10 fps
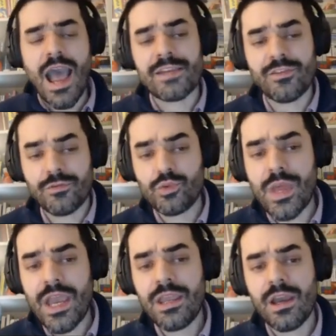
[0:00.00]
As of
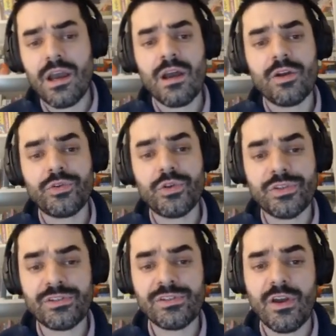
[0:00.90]
today,
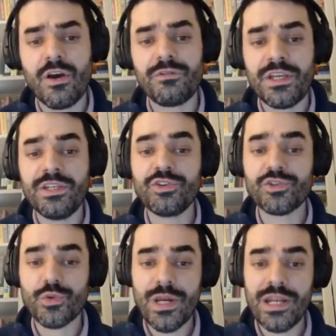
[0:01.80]
dozens of
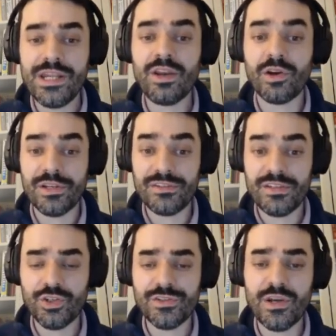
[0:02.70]
industry-leading
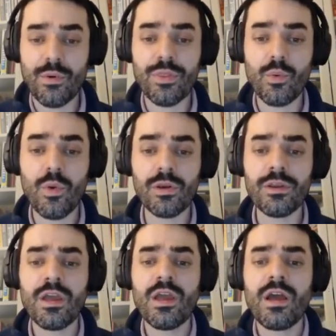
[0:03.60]
organizations around the
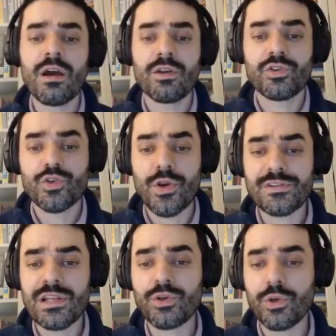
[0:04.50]
world
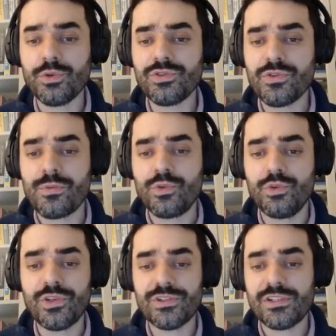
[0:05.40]
trust Linkurious to
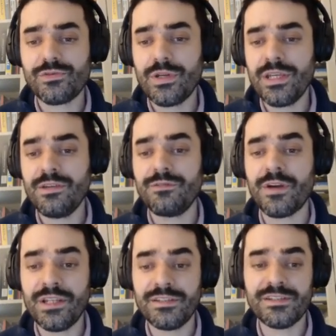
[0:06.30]
successfully
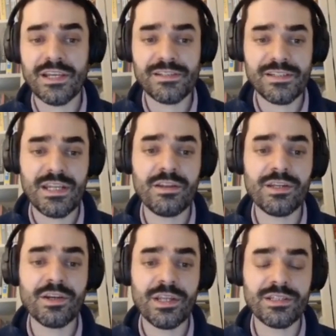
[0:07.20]
find insights hidden
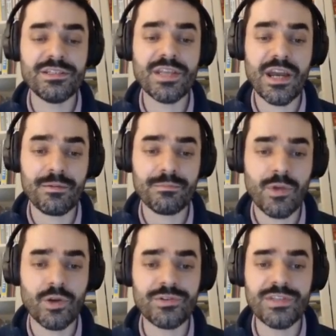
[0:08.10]
in connected data
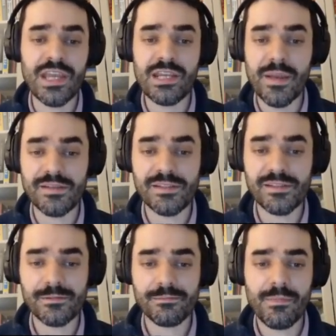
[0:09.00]
on a daily
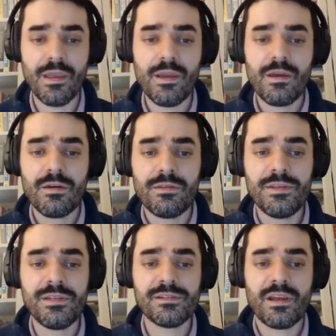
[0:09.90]
basis.
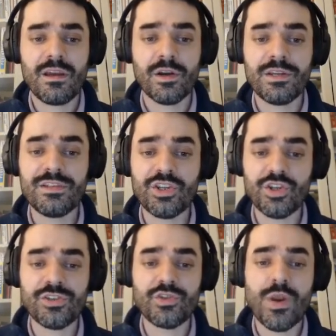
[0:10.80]
These
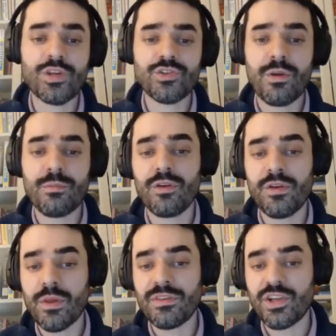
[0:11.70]
organizations range from
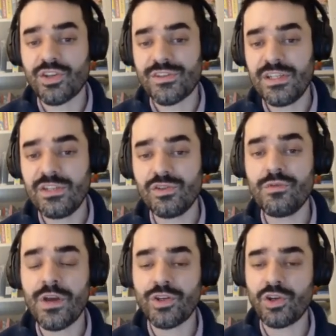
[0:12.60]
government agencies
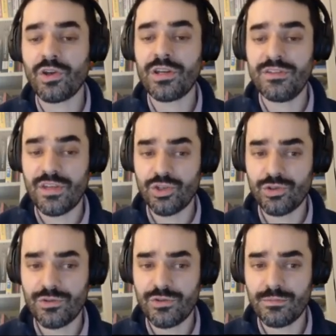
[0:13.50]
to financial
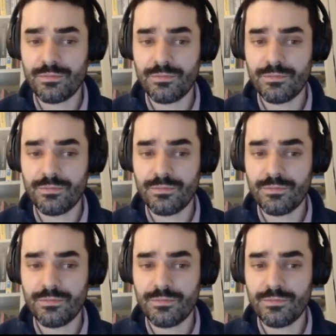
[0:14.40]
organizations.